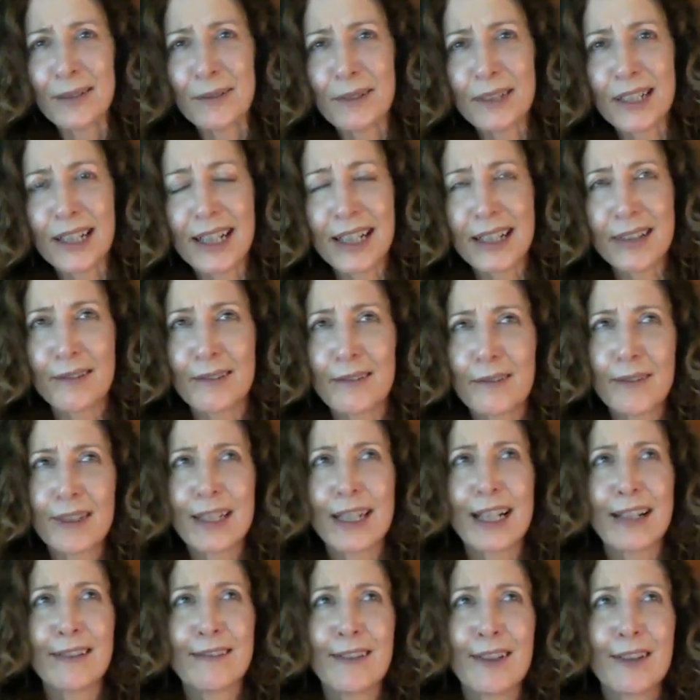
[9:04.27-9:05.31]
when I when
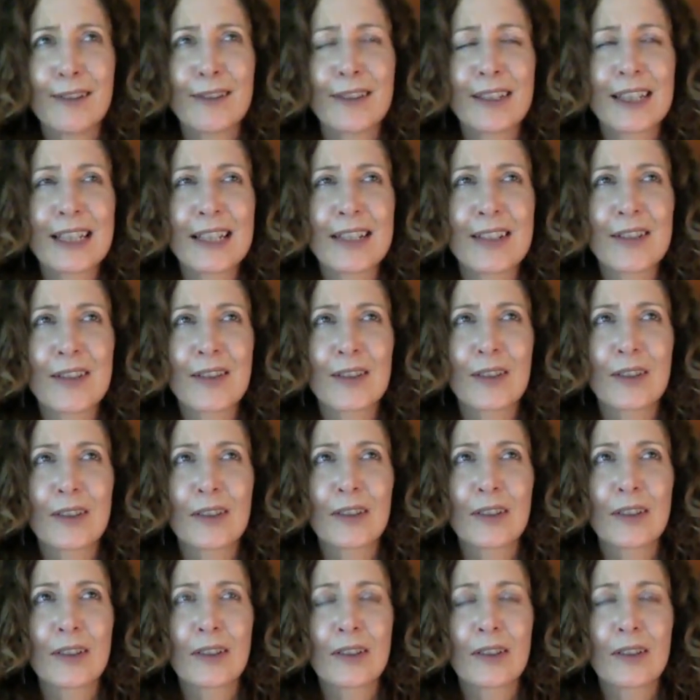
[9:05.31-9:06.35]
I wrote this
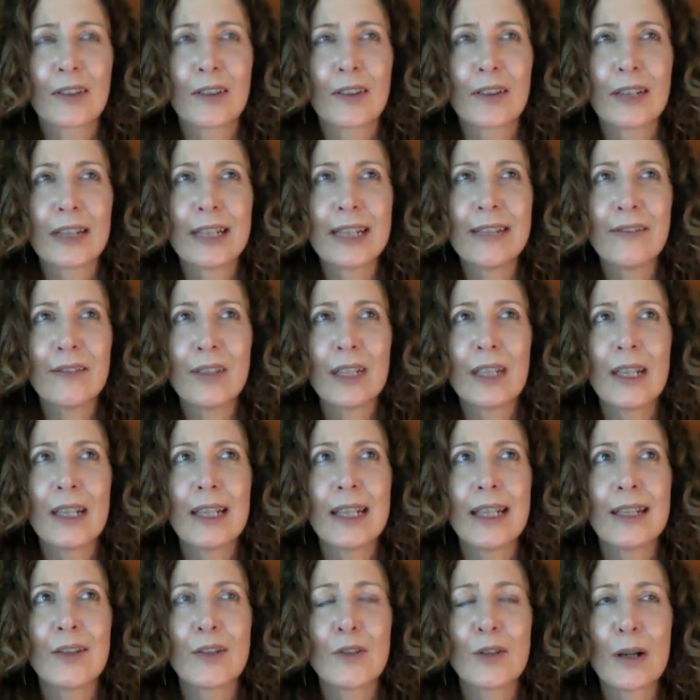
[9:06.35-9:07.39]
or or even
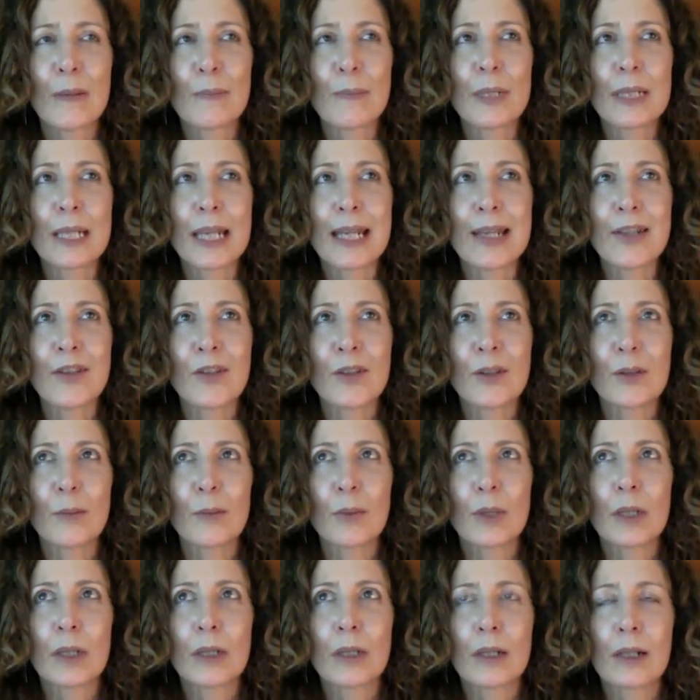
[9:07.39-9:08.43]
any trepidation.
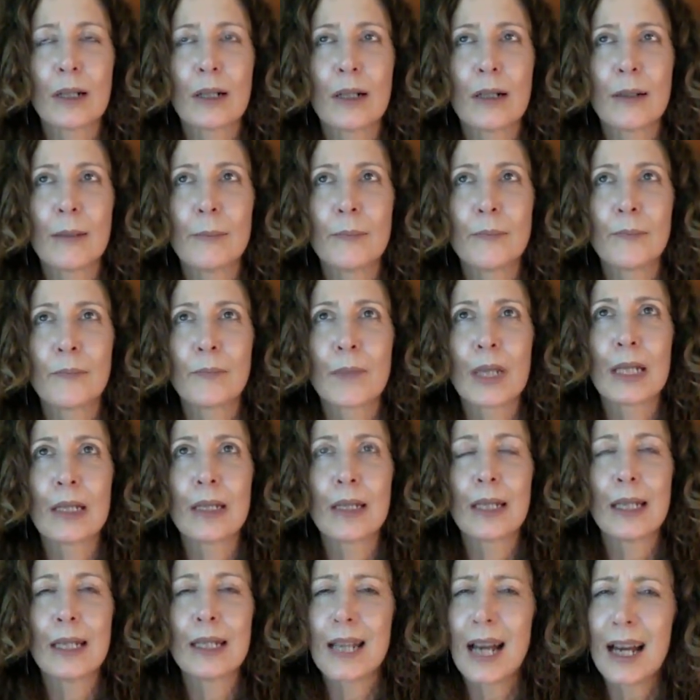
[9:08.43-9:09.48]
But um,
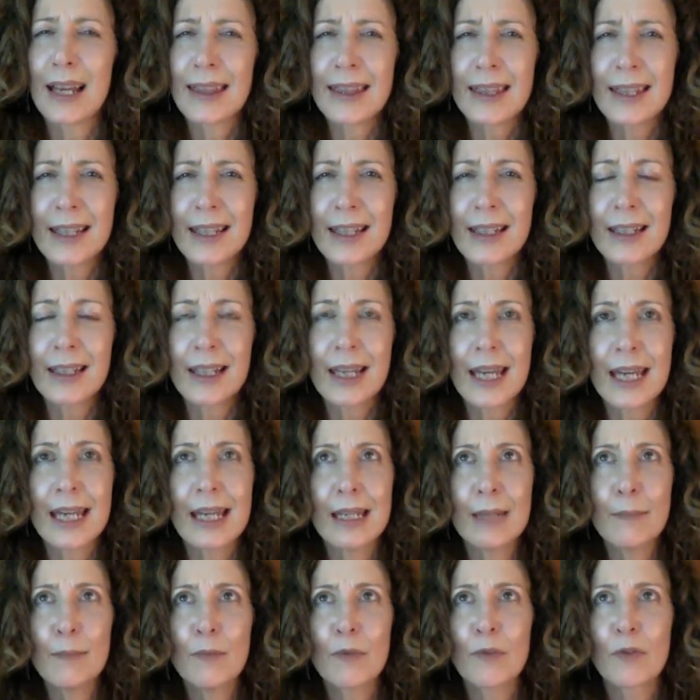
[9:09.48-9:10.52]
it it I think it
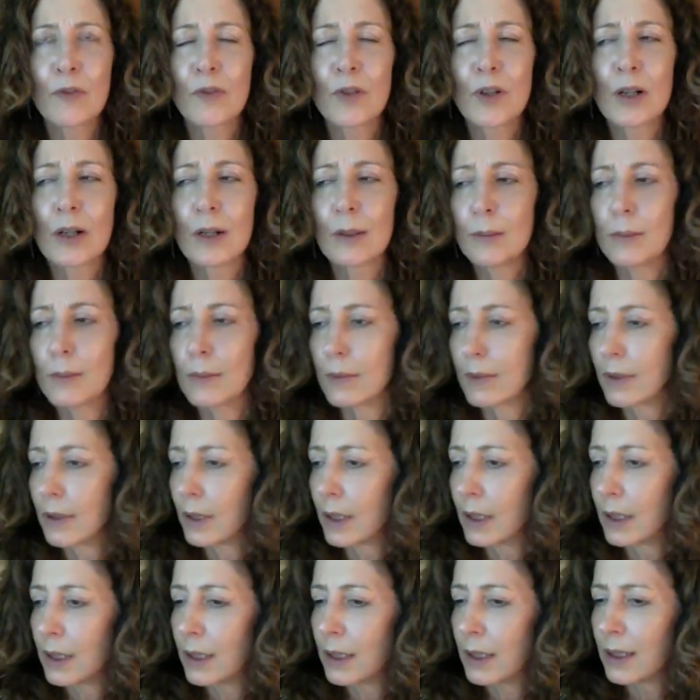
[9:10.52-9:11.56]
came from
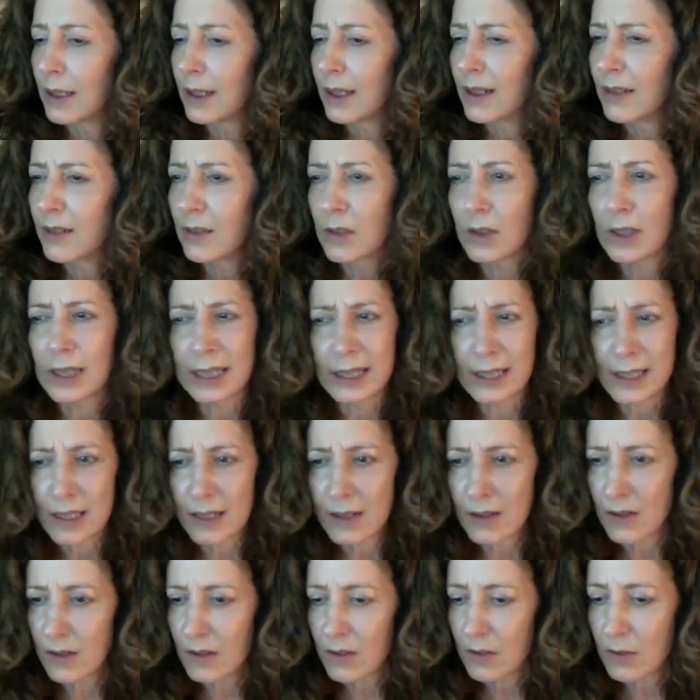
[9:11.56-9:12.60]
like
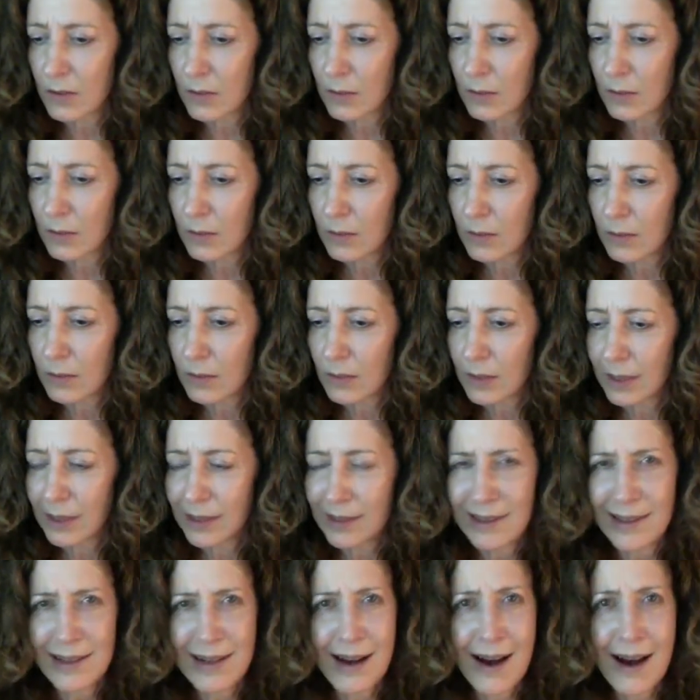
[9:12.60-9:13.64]
this like
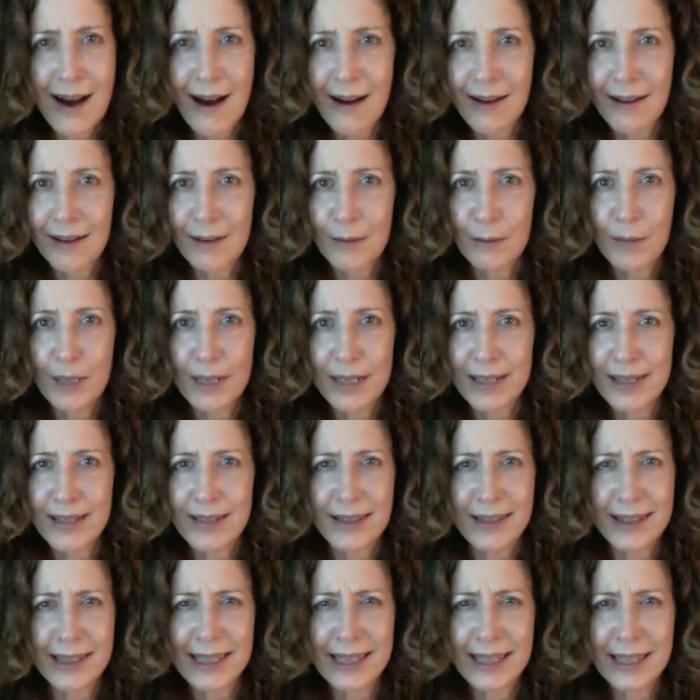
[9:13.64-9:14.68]
knot in my
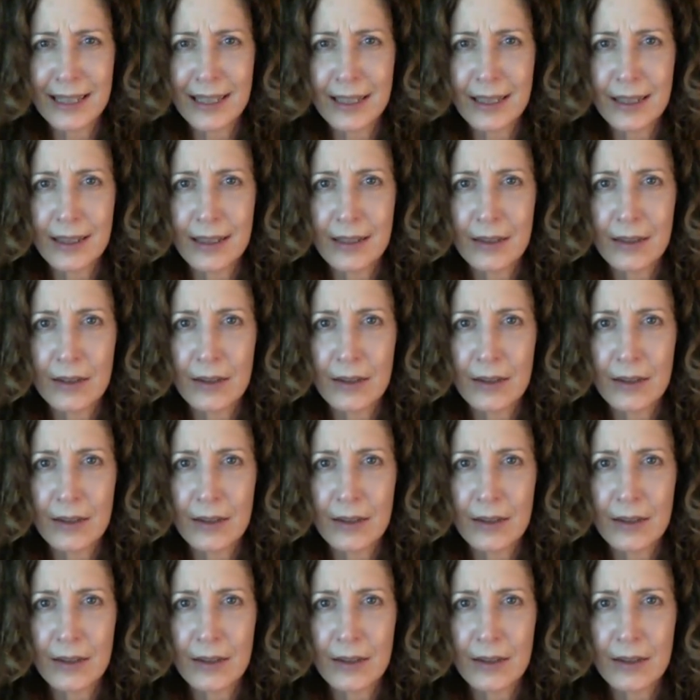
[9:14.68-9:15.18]
psyche